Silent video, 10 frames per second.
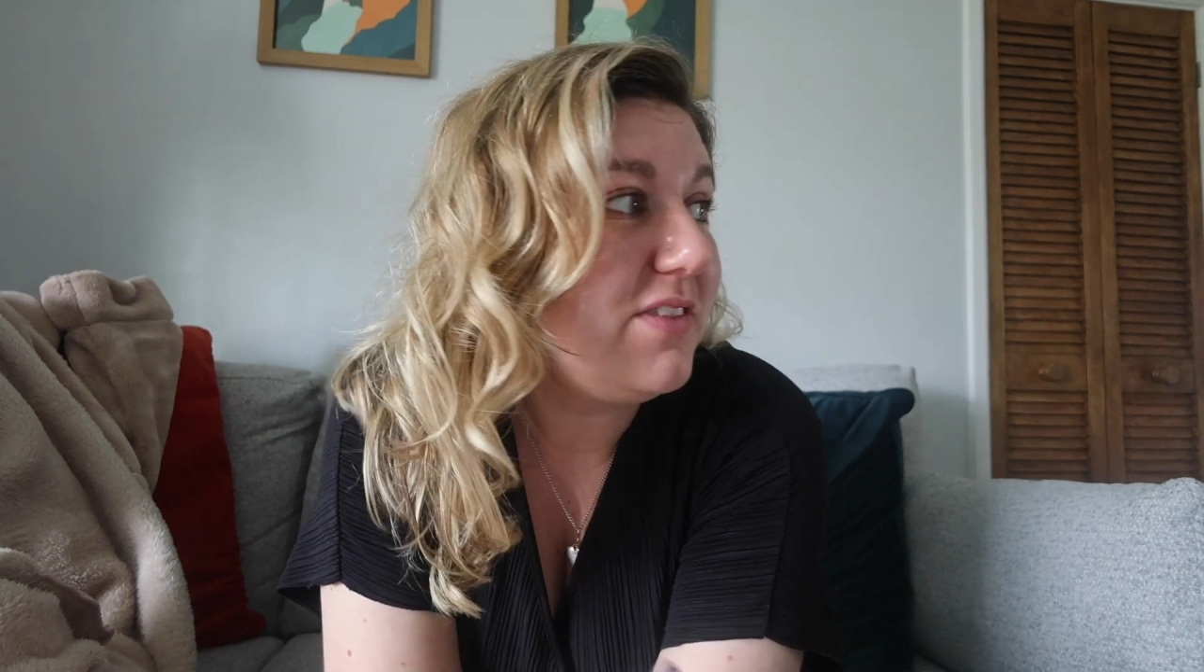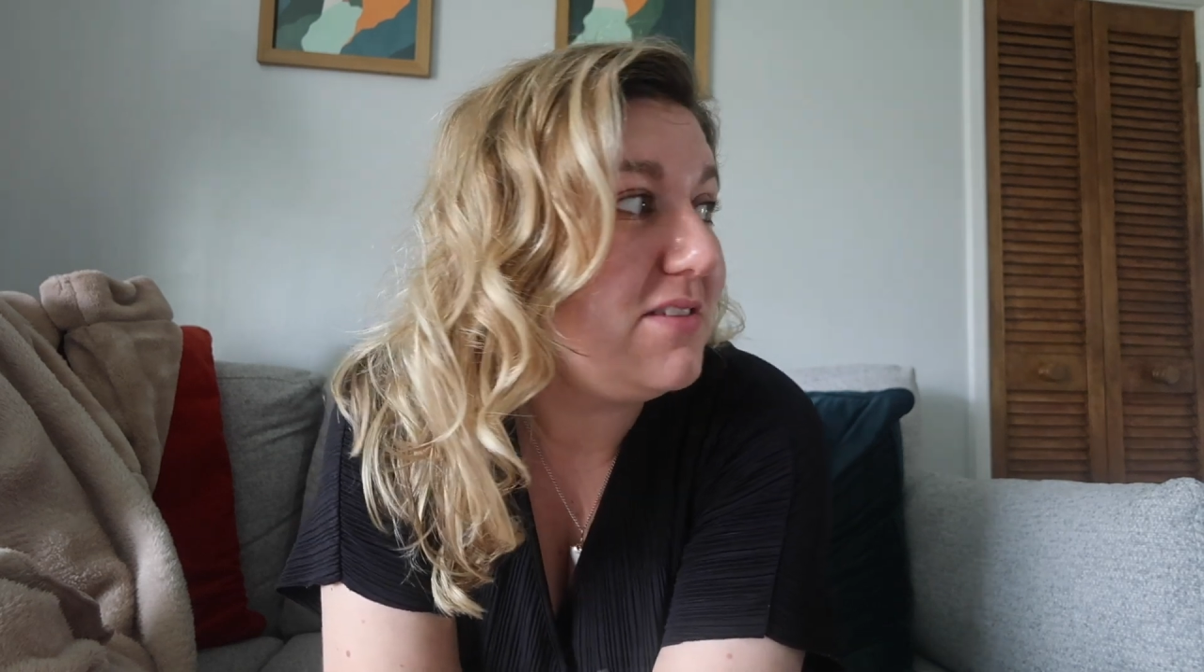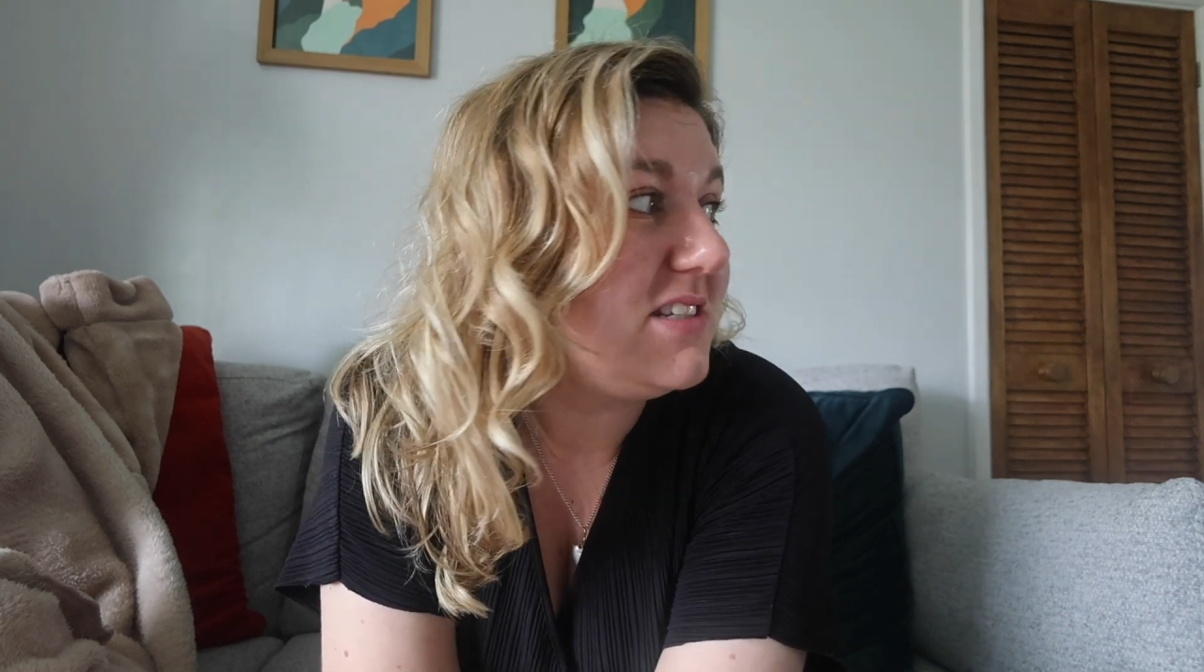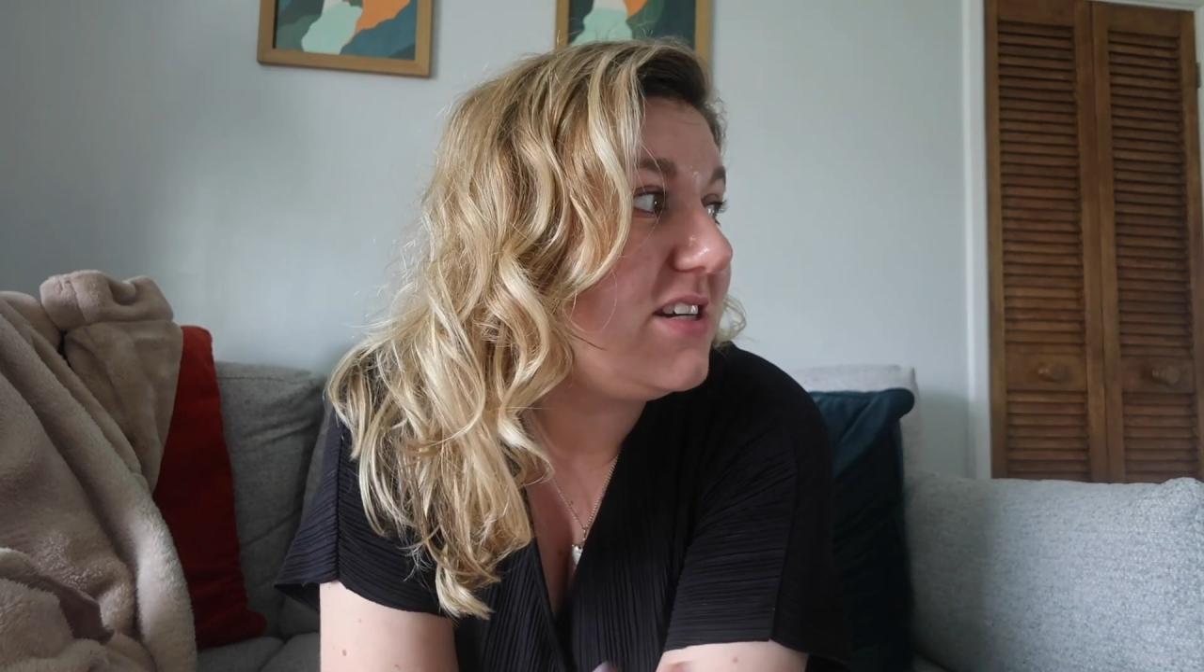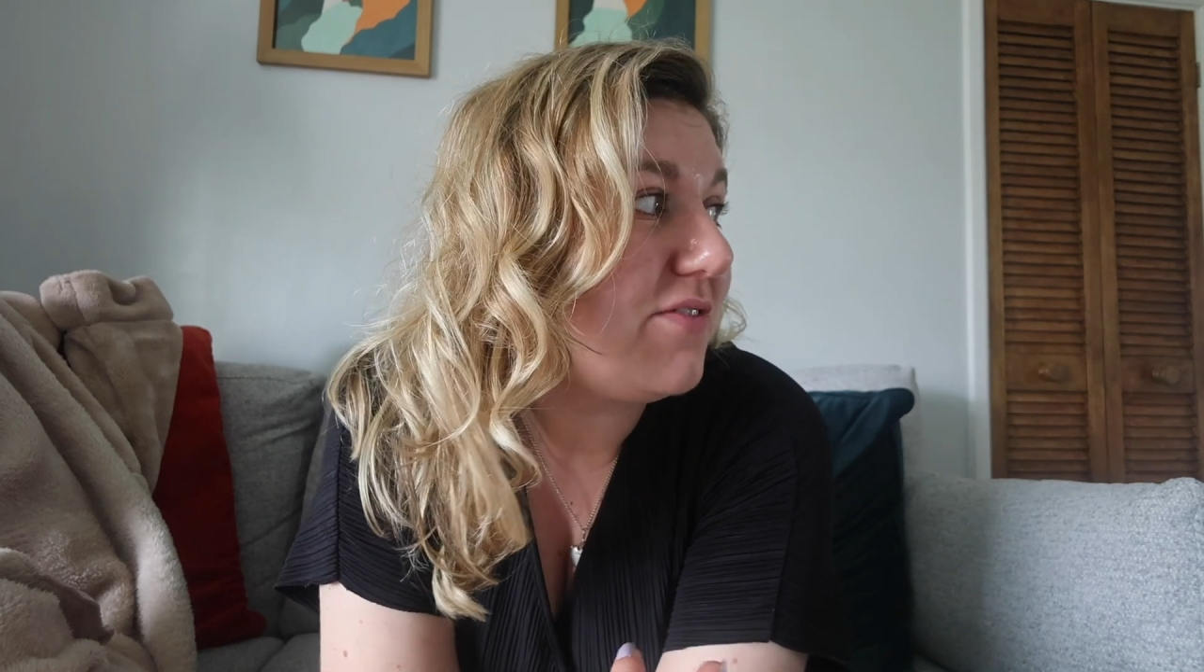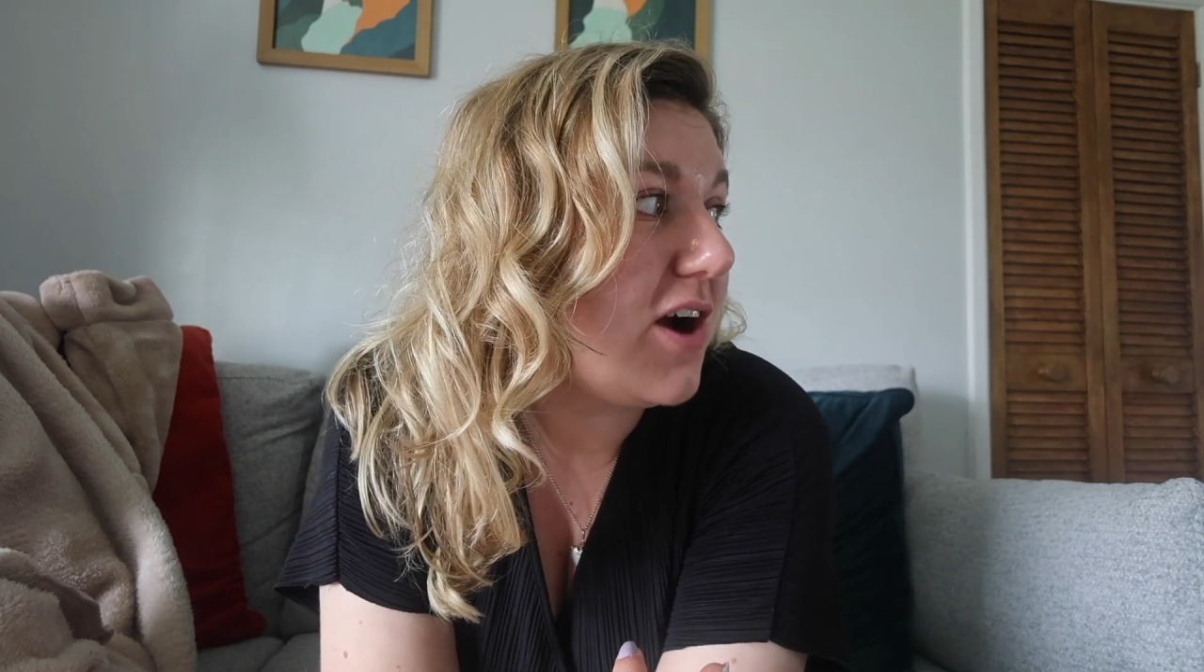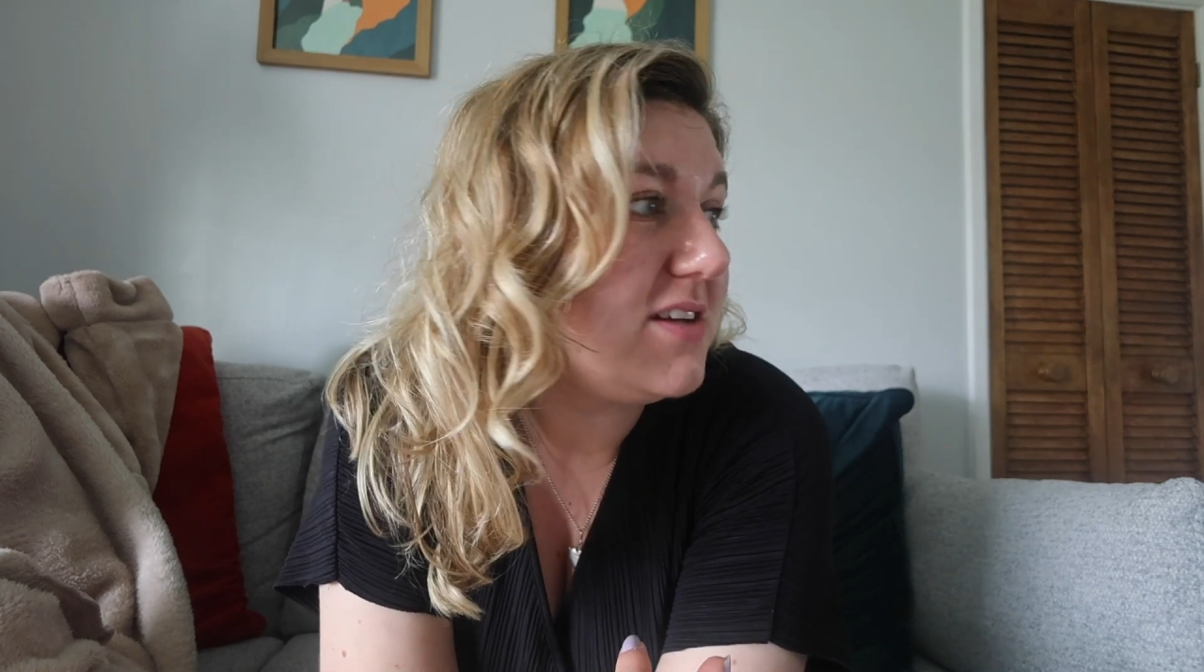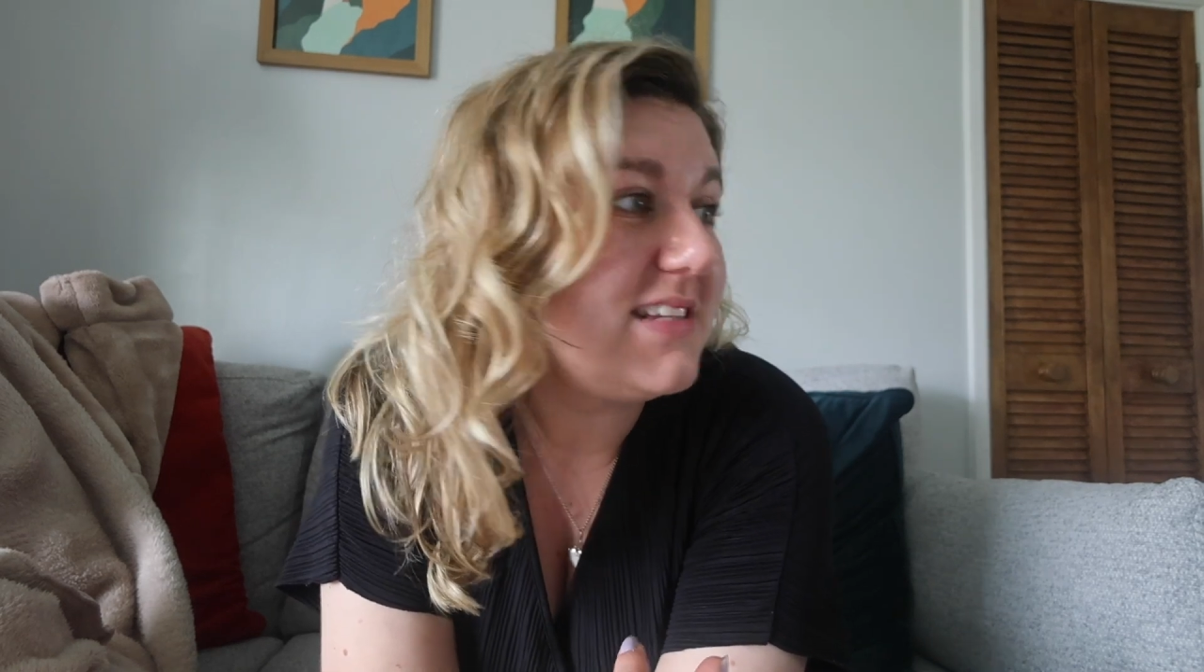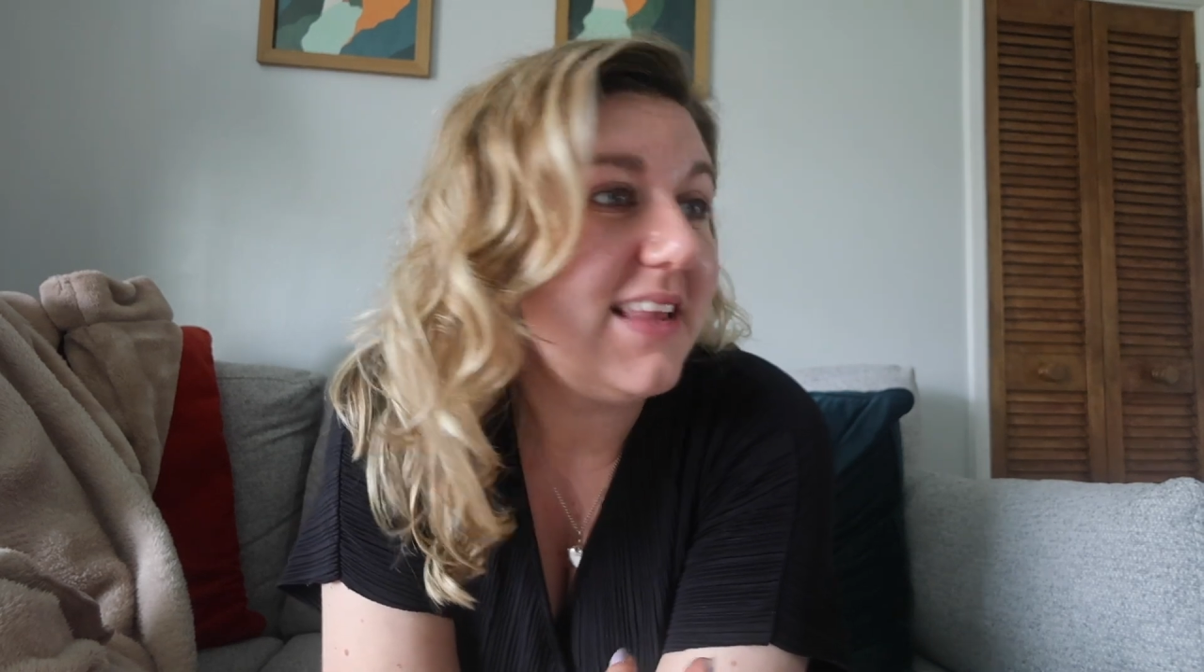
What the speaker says: for those to defrost